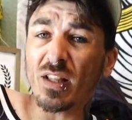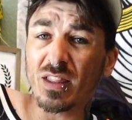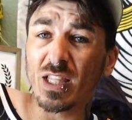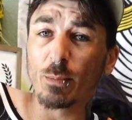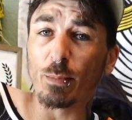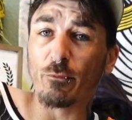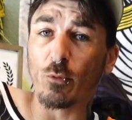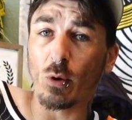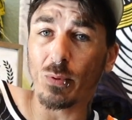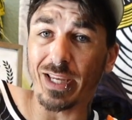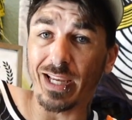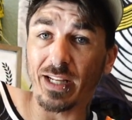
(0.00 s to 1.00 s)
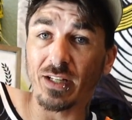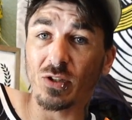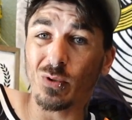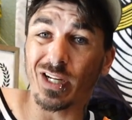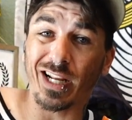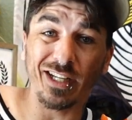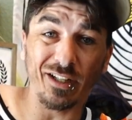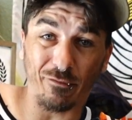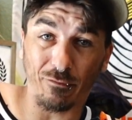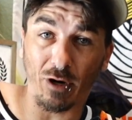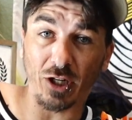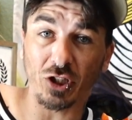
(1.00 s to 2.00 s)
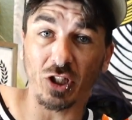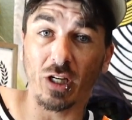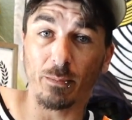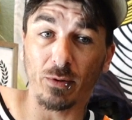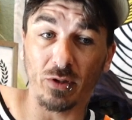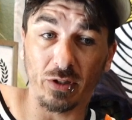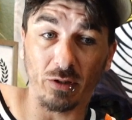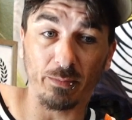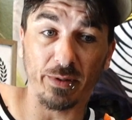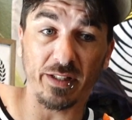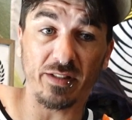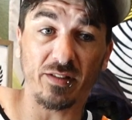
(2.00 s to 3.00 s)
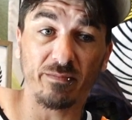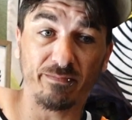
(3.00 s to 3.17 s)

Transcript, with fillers: think before we get into it, I need to freshen up a little bit.